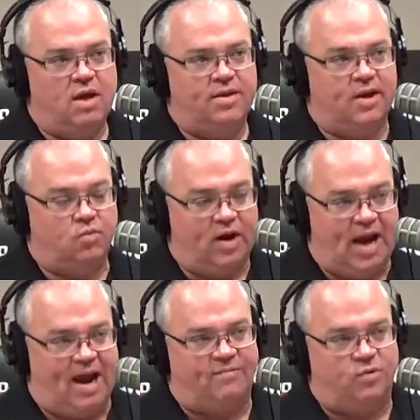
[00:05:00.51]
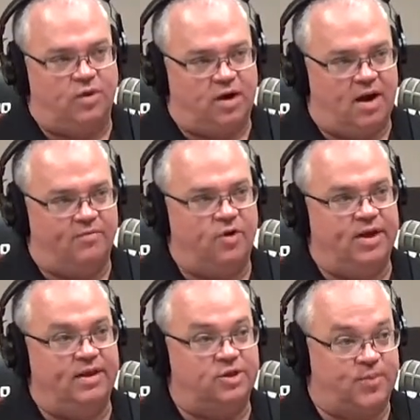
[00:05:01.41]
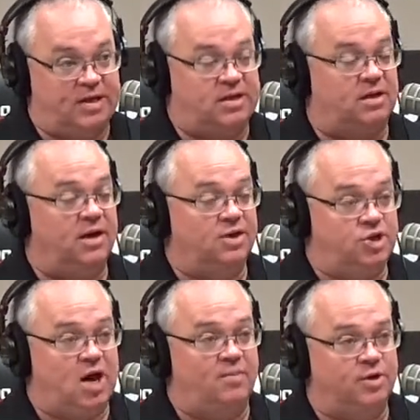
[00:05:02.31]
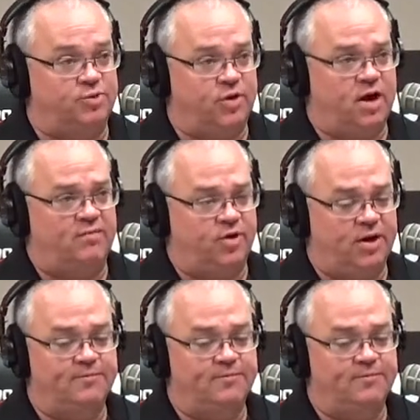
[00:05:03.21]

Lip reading: that we have a recovery that's basically a jobless recovery.